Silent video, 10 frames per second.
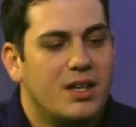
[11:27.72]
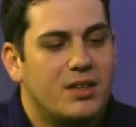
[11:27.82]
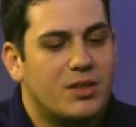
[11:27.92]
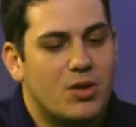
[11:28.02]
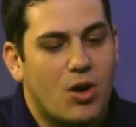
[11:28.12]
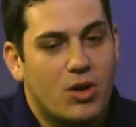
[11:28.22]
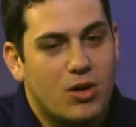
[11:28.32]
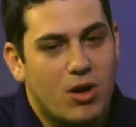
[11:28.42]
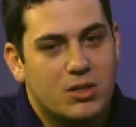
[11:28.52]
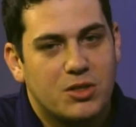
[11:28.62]
There are
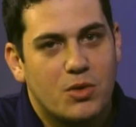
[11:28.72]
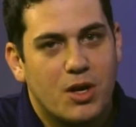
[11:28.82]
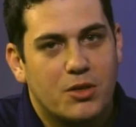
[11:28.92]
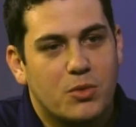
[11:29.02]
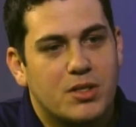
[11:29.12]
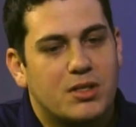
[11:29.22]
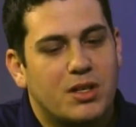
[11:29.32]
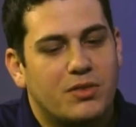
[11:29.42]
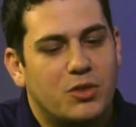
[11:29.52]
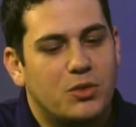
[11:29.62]
also other ones.
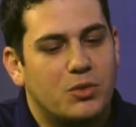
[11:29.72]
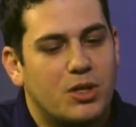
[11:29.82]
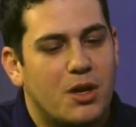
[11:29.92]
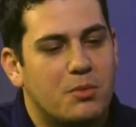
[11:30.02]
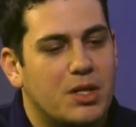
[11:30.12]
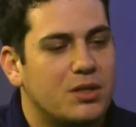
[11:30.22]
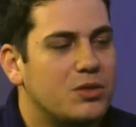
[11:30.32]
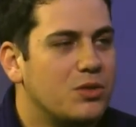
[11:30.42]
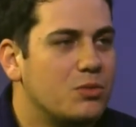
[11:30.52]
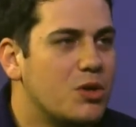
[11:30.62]
If you come
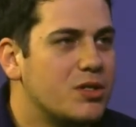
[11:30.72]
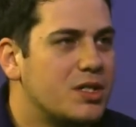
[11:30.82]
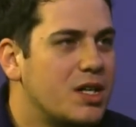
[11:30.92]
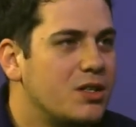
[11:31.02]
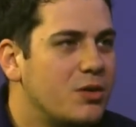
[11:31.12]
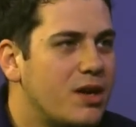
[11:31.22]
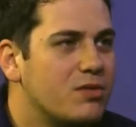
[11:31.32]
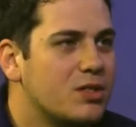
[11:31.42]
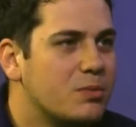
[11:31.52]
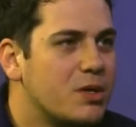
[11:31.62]
into Murray State and you have
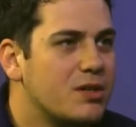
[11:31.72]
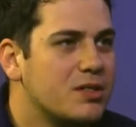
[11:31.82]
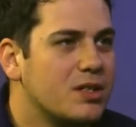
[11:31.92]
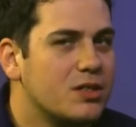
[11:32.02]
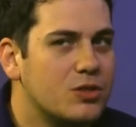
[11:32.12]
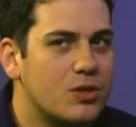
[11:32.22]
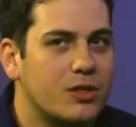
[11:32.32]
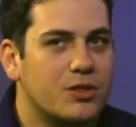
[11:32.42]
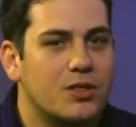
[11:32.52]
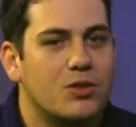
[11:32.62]
experience in
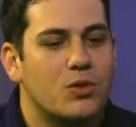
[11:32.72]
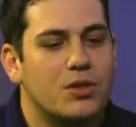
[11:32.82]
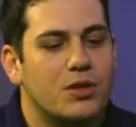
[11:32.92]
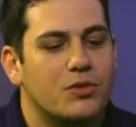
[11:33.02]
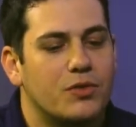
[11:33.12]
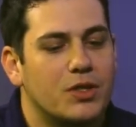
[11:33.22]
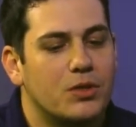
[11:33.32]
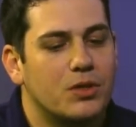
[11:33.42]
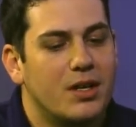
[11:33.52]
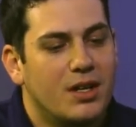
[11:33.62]
construction or another
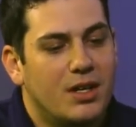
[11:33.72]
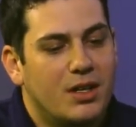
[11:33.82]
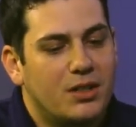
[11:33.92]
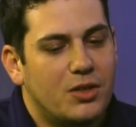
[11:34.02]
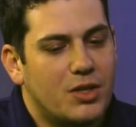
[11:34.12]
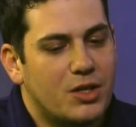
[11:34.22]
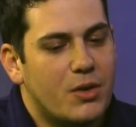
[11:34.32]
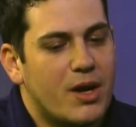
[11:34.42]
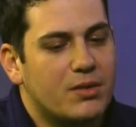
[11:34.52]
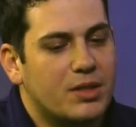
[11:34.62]
field, you can go
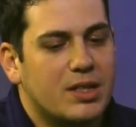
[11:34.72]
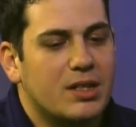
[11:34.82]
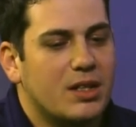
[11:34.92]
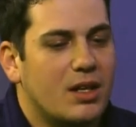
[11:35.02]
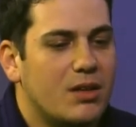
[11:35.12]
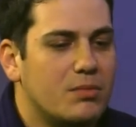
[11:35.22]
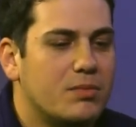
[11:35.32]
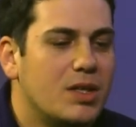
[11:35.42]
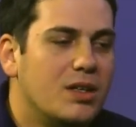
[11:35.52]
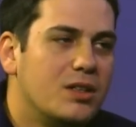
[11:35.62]
out and get um,
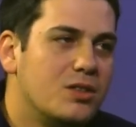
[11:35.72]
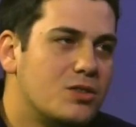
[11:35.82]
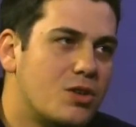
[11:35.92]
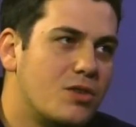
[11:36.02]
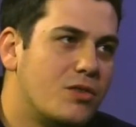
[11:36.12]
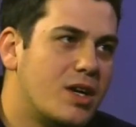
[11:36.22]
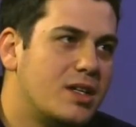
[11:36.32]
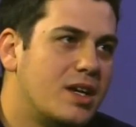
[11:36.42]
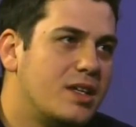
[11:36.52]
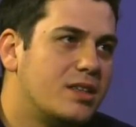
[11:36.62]
your
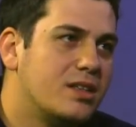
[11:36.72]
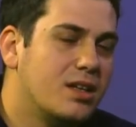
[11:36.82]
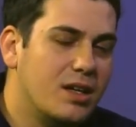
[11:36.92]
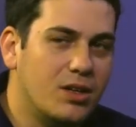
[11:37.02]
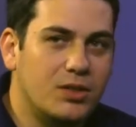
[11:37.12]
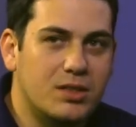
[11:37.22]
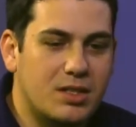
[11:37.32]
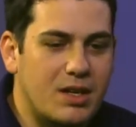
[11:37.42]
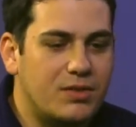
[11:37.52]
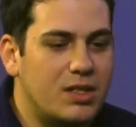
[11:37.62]
certified health and
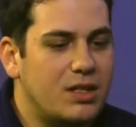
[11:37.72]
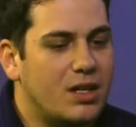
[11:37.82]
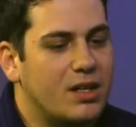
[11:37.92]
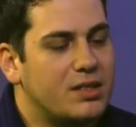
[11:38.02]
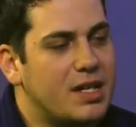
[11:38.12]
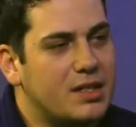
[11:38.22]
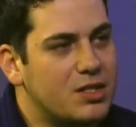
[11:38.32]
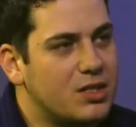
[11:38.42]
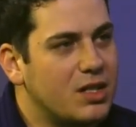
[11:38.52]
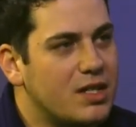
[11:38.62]
safety uh,
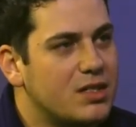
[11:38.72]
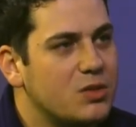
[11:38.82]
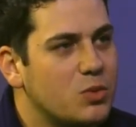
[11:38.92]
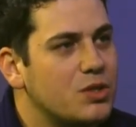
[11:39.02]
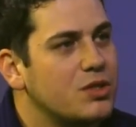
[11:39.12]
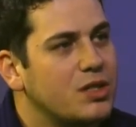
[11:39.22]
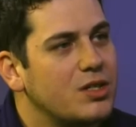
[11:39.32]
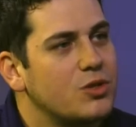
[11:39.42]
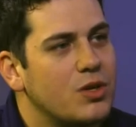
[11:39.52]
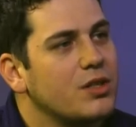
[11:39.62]
technician license, which is a
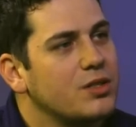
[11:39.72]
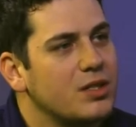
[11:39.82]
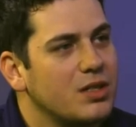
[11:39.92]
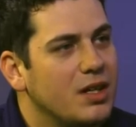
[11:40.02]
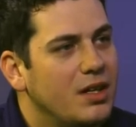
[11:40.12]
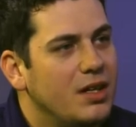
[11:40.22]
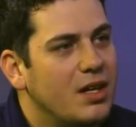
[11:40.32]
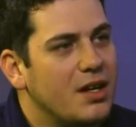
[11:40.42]
construction uh,